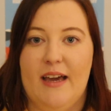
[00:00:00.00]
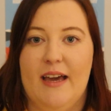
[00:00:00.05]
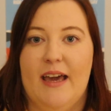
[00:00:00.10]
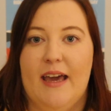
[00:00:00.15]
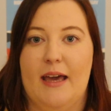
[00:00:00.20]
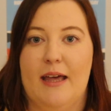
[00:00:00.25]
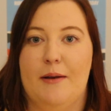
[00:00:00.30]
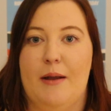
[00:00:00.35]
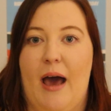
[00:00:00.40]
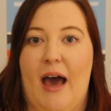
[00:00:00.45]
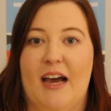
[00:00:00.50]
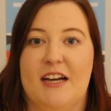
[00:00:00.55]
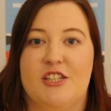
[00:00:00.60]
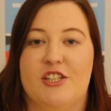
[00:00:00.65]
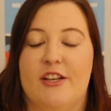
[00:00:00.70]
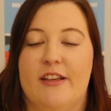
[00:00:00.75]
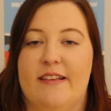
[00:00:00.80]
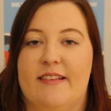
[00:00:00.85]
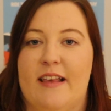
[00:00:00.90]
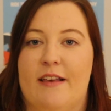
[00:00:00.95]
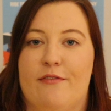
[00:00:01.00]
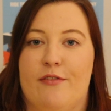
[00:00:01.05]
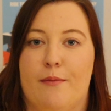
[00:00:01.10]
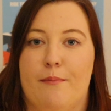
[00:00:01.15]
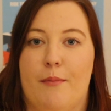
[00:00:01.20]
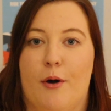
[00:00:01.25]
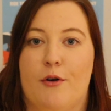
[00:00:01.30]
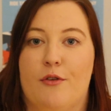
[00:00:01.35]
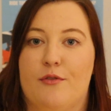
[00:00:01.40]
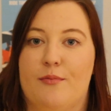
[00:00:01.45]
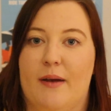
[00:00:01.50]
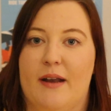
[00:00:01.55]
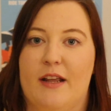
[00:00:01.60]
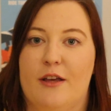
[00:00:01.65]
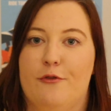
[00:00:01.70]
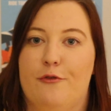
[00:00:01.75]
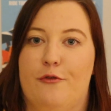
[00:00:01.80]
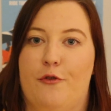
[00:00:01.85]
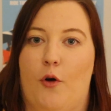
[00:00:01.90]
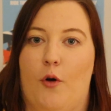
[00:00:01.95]
It actually saves the most
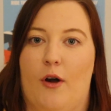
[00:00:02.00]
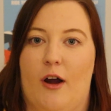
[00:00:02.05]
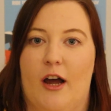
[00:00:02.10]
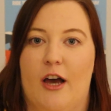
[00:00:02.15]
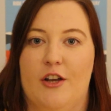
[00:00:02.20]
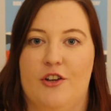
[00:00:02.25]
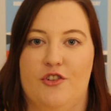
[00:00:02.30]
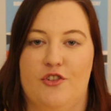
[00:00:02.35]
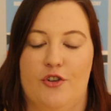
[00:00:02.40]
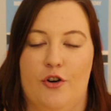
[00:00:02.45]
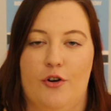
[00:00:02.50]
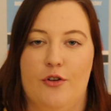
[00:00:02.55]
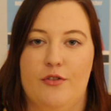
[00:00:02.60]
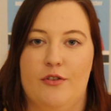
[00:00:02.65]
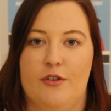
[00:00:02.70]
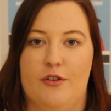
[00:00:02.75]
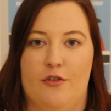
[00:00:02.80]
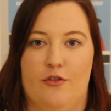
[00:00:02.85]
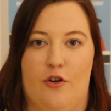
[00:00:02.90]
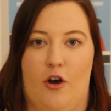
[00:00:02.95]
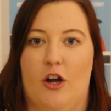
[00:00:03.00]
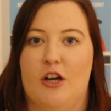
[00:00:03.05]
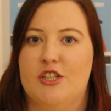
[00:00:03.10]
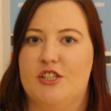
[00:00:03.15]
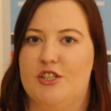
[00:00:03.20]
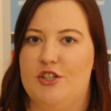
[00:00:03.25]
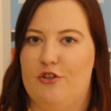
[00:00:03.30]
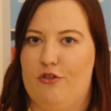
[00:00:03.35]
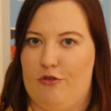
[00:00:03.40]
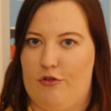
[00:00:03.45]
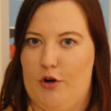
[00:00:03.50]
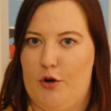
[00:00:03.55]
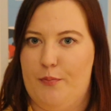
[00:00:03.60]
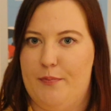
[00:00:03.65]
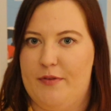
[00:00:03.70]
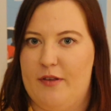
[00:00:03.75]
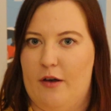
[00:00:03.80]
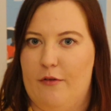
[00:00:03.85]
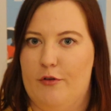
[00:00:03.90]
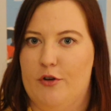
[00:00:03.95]
money for large
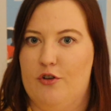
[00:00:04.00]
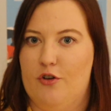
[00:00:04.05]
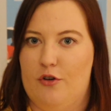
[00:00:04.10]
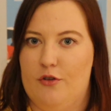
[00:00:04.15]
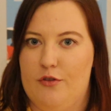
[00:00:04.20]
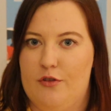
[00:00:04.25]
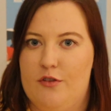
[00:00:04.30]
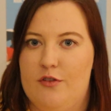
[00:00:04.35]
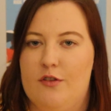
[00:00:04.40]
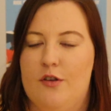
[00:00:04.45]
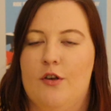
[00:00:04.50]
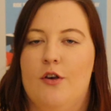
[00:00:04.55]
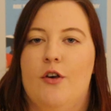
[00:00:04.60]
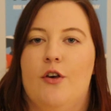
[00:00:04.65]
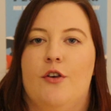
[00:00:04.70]
groups of adults.